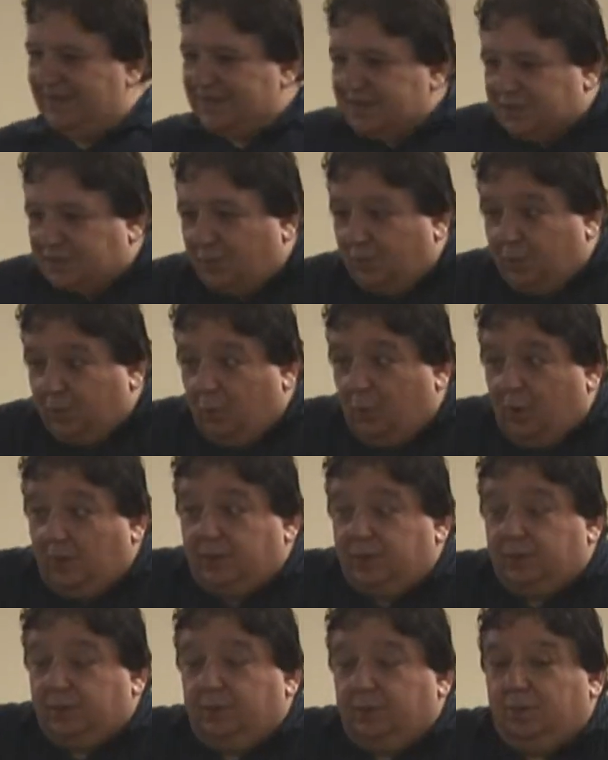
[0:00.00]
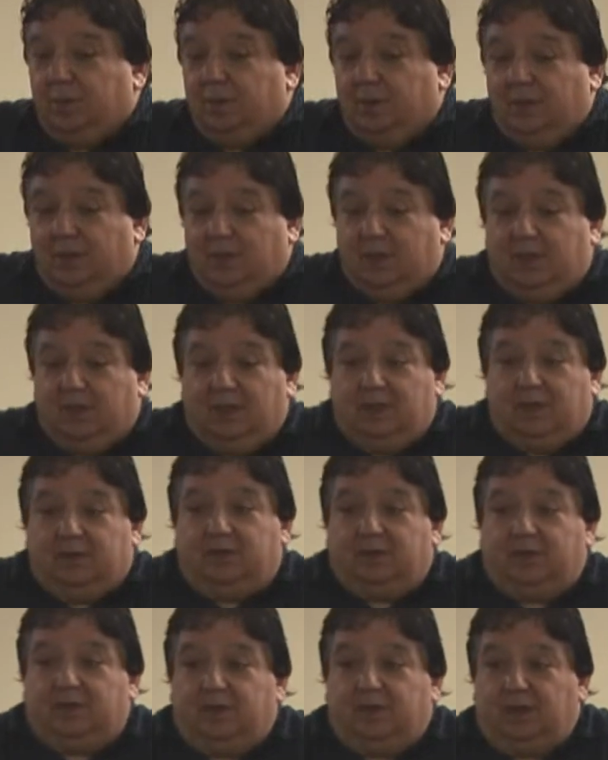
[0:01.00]
So we want to
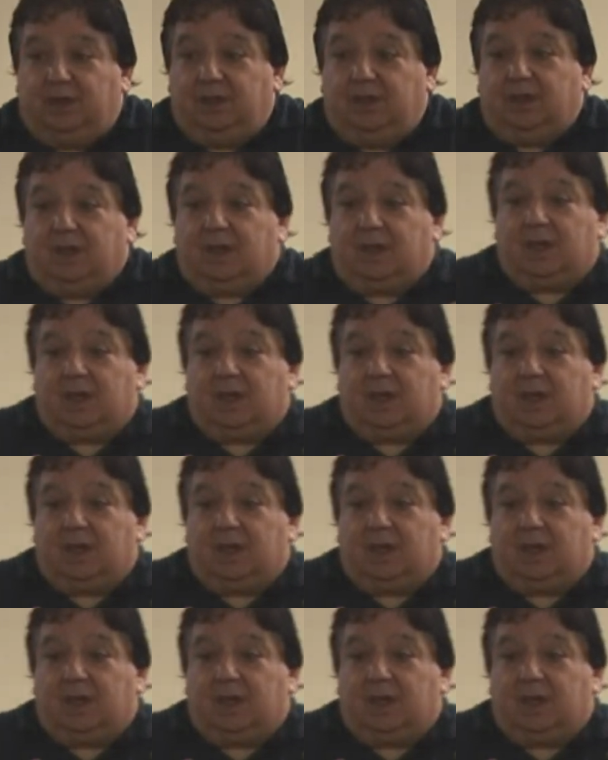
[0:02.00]
see